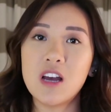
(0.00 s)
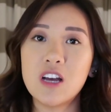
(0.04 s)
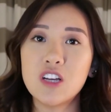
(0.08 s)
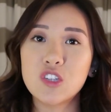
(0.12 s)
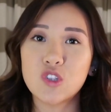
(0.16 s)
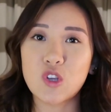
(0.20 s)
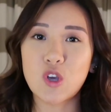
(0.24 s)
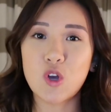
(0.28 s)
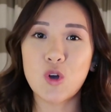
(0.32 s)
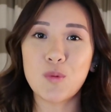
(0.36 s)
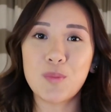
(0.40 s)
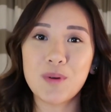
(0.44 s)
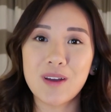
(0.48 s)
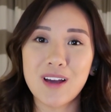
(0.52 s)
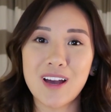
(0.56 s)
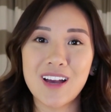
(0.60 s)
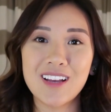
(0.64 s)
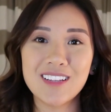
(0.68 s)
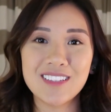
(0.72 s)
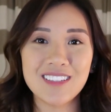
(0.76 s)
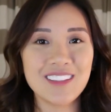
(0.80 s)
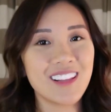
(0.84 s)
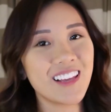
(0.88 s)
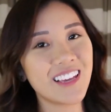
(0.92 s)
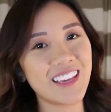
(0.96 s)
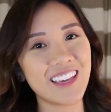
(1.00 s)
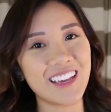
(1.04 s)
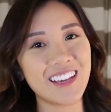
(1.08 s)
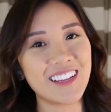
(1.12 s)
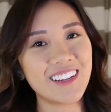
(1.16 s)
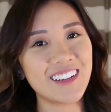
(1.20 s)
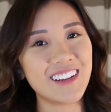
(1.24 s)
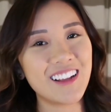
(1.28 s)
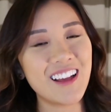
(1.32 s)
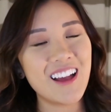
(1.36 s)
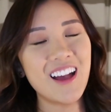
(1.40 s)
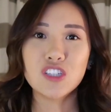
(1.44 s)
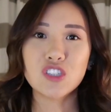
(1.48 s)
So I hope you guys like
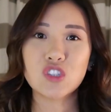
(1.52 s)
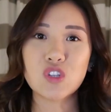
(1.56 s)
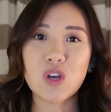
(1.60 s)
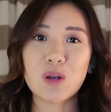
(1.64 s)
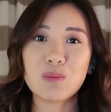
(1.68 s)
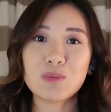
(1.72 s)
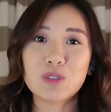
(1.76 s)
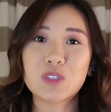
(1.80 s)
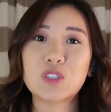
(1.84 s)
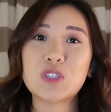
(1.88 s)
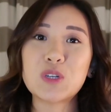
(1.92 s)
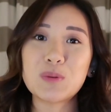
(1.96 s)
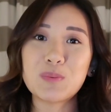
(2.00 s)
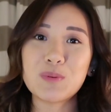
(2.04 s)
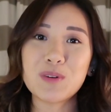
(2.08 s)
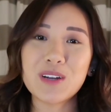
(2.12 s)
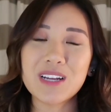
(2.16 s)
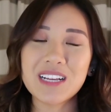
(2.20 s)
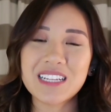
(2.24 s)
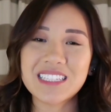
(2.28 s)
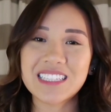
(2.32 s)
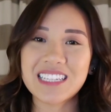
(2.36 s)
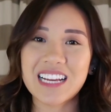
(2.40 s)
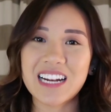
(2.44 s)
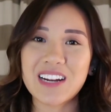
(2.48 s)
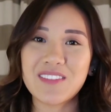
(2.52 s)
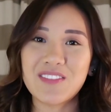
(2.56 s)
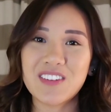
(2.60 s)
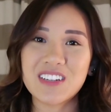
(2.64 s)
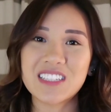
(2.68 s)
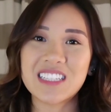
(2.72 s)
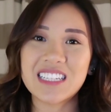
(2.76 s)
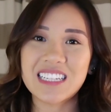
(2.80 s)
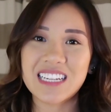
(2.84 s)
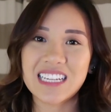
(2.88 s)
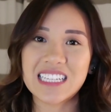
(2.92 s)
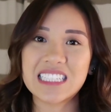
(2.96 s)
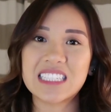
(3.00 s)
it. So I'm super excited for
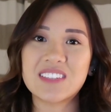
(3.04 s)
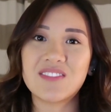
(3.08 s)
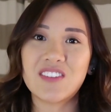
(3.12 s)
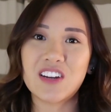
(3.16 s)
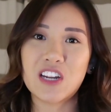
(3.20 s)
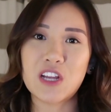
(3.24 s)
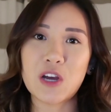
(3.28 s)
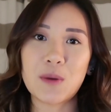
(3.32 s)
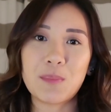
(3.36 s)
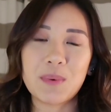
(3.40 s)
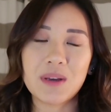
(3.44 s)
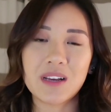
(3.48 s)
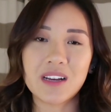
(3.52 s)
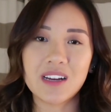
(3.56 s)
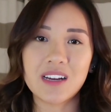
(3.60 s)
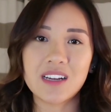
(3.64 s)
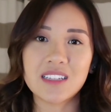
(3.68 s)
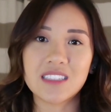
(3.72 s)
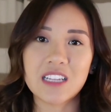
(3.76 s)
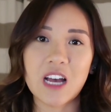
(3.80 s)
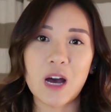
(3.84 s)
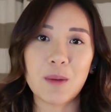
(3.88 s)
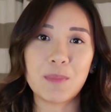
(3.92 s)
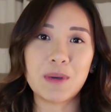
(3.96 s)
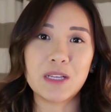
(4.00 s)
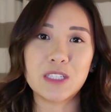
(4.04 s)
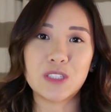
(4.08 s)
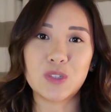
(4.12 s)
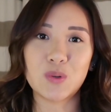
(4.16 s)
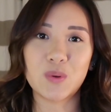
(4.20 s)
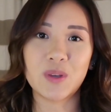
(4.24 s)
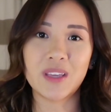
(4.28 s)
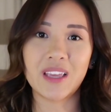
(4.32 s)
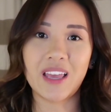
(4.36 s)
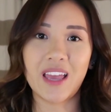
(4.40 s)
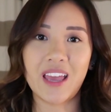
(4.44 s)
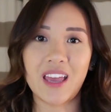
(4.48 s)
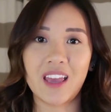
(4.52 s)
today's video because I'll be
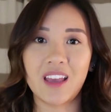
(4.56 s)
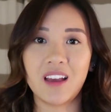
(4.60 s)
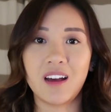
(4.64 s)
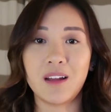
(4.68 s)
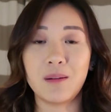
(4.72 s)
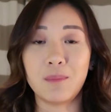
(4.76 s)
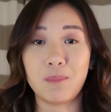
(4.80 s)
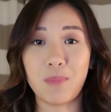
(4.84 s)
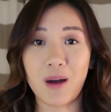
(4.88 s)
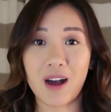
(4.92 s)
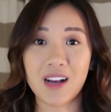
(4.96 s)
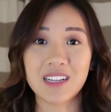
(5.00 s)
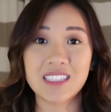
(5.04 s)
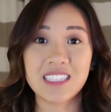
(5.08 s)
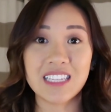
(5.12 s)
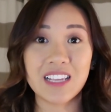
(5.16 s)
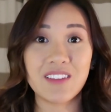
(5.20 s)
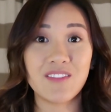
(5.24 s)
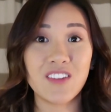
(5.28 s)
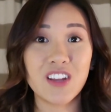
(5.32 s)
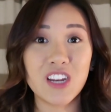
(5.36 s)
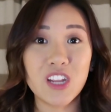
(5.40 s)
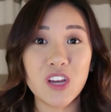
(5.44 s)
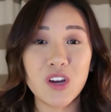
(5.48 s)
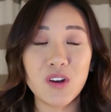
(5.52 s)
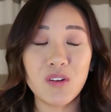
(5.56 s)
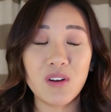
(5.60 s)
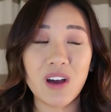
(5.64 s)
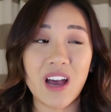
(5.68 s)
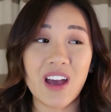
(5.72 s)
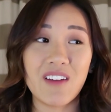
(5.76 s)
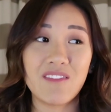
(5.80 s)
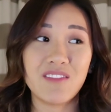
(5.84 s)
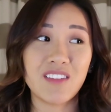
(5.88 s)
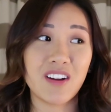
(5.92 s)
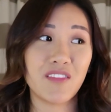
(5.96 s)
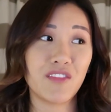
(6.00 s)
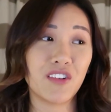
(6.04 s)
doing a unboxing video.
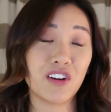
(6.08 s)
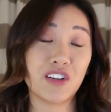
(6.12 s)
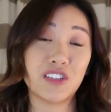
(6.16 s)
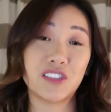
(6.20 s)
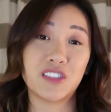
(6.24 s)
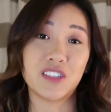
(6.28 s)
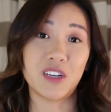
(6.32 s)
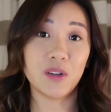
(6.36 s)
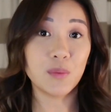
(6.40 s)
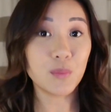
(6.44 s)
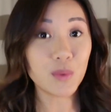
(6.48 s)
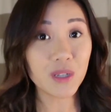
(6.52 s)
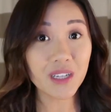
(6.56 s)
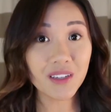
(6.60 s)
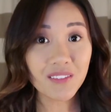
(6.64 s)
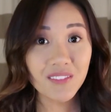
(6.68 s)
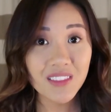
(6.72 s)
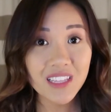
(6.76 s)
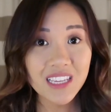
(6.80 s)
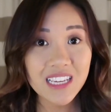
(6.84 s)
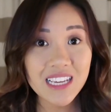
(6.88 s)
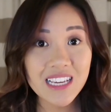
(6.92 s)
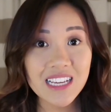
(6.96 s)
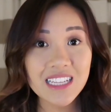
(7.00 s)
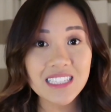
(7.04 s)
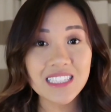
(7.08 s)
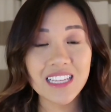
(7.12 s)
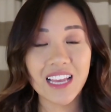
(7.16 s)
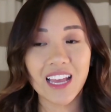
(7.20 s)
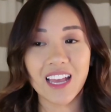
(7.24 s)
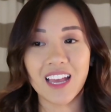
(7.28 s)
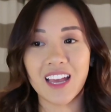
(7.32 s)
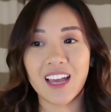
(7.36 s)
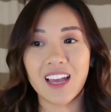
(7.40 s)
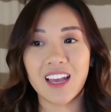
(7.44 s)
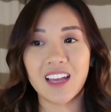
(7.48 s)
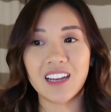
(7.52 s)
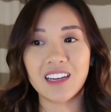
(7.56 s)
I've never done one of these
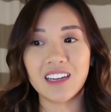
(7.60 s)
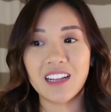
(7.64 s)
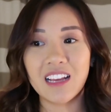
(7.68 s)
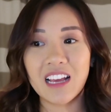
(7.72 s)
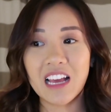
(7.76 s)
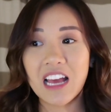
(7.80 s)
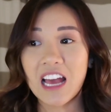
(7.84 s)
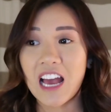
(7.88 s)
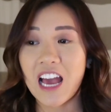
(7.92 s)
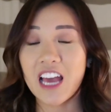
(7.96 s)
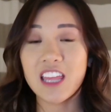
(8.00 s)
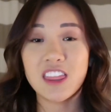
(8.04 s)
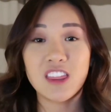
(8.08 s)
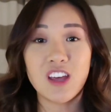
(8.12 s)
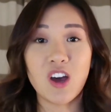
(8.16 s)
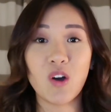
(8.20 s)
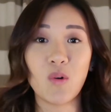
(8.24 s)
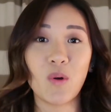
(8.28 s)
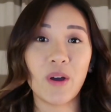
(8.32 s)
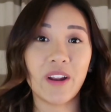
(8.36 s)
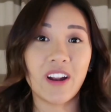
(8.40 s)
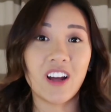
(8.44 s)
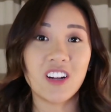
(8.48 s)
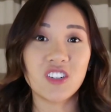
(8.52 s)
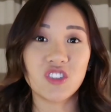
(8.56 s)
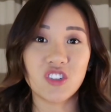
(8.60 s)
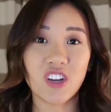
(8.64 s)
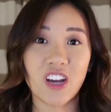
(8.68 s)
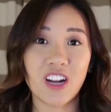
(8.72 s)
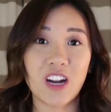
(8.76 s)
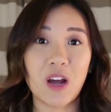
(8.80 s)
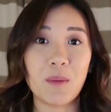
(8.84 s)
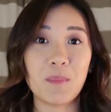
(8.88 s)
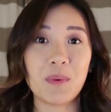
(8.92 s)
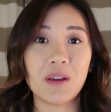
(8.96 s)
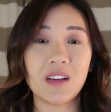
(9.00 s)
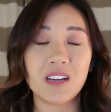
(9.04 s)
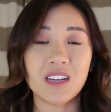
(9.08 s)
and I thought why not try it
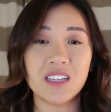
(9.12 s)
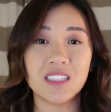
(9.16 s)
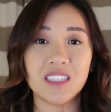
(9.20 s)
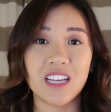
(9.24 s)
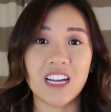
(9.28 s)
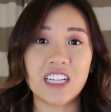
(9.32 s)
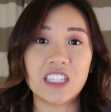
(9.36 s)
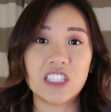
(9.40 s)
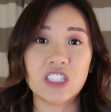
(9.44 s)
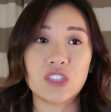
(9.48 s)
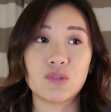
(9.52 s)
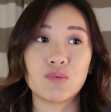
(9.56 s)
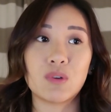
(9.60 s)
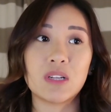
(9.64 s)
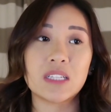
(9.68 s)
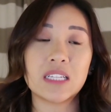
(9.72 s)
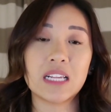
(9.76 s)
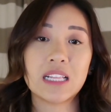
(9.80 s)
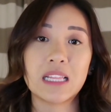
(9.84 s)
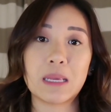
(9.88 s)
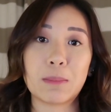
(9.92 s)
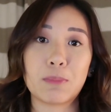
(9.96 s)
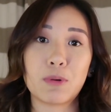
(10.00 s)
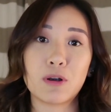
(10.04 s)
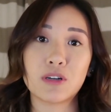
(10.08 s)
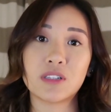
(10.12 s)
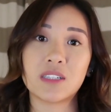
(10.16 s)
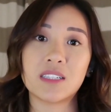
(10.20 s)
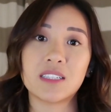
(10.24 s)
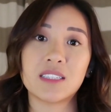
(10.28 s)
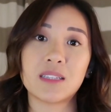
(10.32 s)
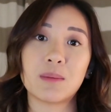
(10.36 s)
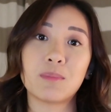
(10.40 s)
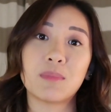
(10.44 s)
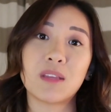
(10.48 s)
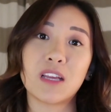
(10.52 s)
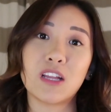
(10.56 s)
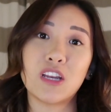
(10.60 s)
out because I just recently purchased
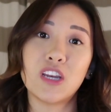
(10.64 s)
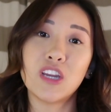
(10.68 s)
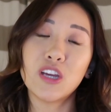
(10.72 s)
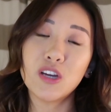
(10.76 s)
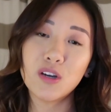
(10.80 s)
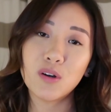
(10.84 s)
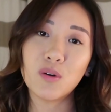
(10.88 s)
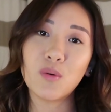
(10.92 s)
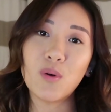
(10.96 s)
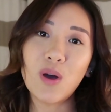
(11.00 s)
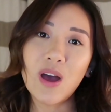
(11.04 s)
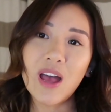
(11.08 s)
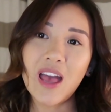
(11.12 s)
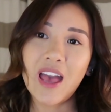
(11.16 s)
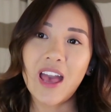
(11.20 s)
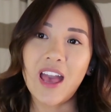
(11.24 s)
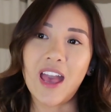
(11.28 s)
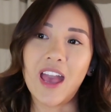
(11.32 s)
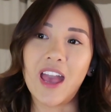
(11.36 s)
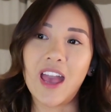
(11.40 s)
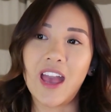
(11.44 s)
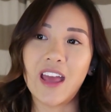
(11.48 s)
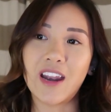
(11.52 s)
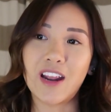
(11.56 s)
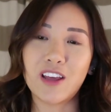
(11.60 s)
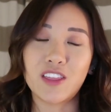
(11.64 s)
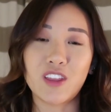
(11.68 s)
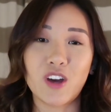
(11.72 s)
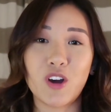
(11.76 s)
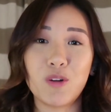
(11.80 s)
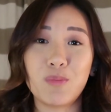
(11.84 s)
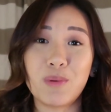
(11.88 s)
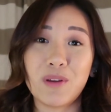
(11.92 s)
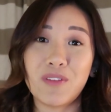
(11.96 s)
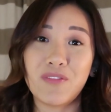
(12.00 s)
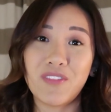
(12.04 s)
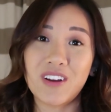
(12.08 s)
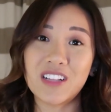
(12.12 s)
something new and I thought
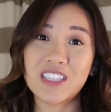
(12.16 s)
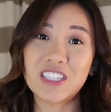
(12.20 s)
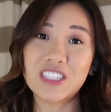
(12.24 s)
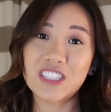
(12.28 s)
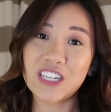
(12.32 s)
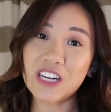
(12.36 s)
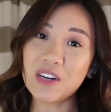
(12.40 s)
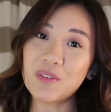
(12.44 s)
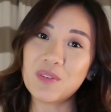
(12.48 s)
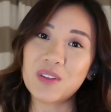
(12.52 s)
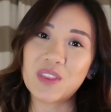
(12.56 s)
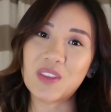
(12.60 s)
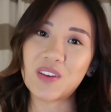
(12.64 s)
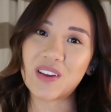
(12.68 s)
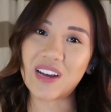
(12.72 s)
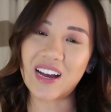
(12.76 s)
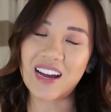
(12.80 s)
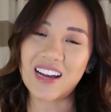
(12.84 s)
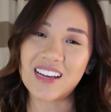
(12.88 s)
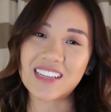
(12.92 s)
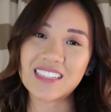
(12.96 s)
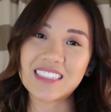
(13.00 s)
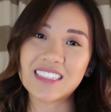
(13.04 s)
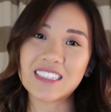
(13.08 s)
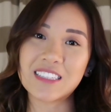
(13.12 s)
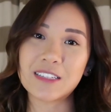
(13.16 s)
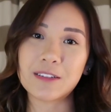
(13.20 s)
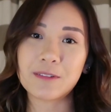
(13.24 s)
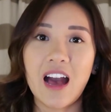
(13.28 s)
it would be fun to share it with you guys.